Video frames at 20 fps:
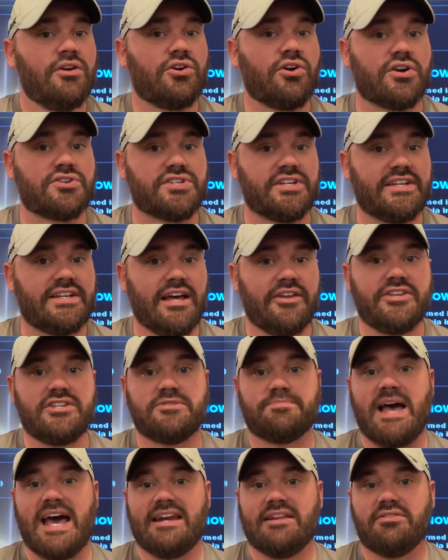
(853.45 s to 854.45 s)
Carson Kelly's
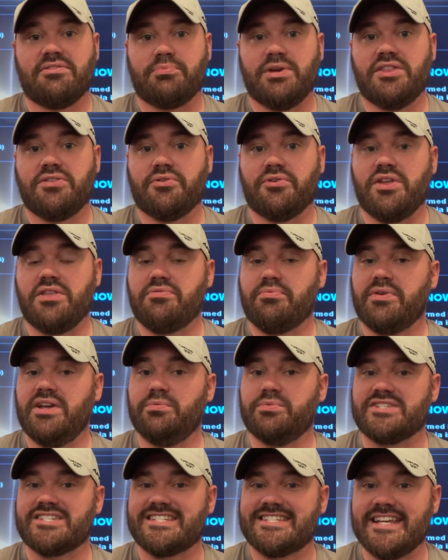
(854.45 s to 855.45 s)
batting 333
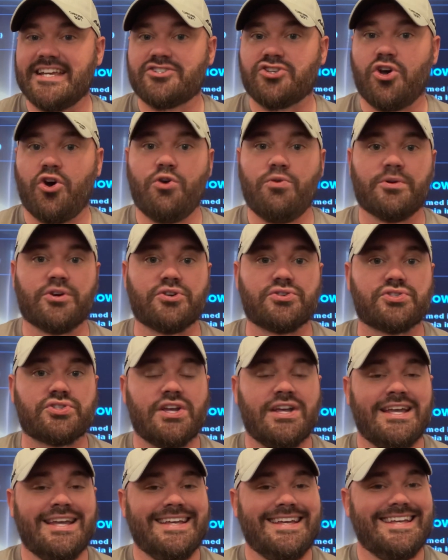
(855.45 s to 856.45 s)
with six homers
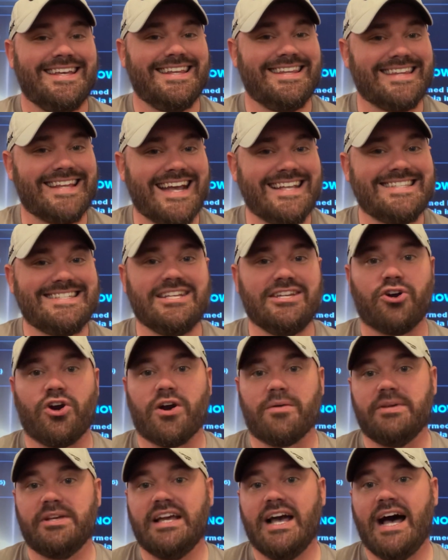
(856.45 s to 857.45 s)
and 19
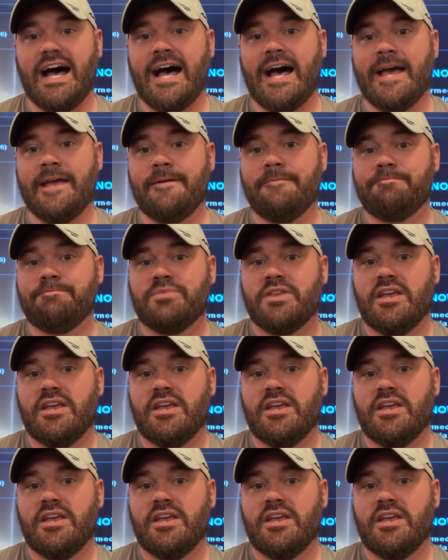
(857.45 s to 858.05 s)
RBI.